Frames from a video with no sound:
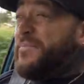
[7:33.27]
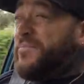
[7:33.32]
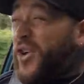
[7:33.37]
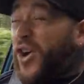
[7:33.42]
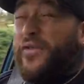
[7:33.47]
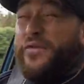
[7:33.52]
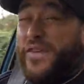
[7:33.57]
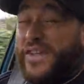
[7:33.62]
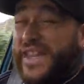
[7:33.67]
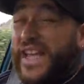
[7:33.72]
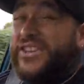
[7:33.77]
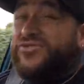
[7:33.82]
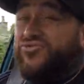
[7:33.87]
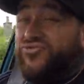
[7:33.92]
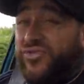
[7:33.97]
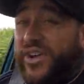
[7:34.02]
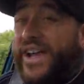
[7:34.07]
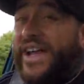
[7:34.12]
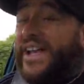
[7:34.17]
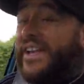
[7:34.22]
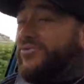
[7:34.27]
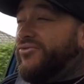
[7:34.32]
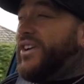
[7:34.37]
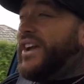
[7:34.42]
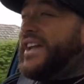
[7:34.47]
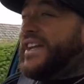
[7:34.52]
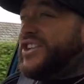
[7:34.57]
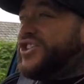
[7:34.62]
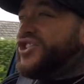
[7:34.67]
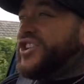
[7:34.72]
I think that's really,
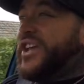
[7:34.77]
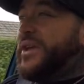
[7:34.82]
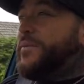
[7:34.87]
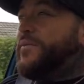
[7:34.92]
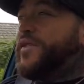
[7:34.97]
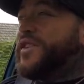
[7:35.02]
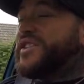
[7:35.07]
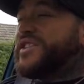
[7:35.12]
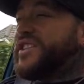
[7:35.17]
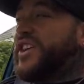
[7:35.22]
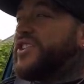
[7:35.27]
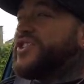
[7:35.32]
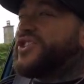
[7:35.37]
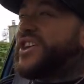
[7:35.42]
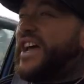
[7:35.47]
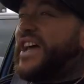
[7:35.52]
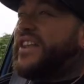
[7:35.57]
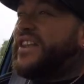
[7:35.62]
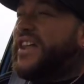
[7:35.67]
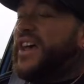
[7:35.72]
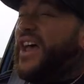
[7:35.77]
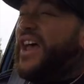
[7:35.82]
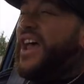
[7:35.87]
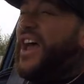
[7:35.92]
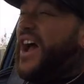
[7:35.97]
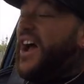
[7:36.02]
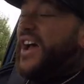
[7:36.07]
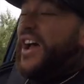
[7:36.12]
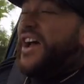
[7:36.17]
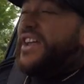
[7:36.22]
really cheap for such
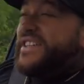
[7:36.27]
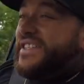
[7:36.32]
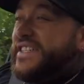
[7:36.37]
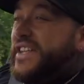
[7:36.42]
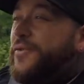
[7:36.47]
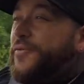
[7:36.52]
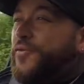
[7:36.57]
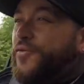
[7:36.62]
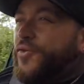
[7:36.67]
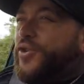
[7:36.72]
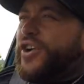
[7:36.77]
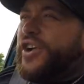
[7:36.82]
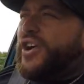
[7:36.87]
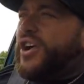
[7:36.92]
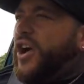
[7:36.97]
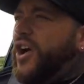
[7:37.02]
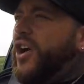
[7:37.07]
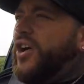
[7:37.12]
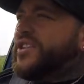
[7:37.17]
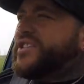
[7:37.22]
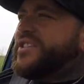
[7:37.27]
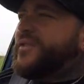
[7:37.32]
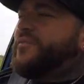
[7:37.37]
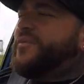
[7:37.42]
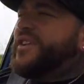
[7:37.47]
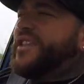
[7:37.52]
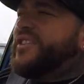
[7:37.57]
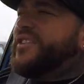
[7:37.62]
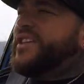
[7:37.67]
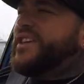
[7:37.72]
a different car,
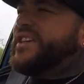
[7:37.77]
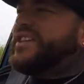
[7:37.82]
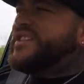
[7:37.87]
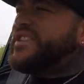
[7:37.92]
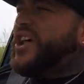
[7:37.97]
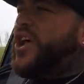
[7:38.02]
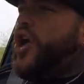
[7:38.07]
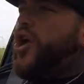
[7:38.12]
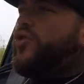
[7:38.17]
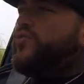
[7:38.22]
something that is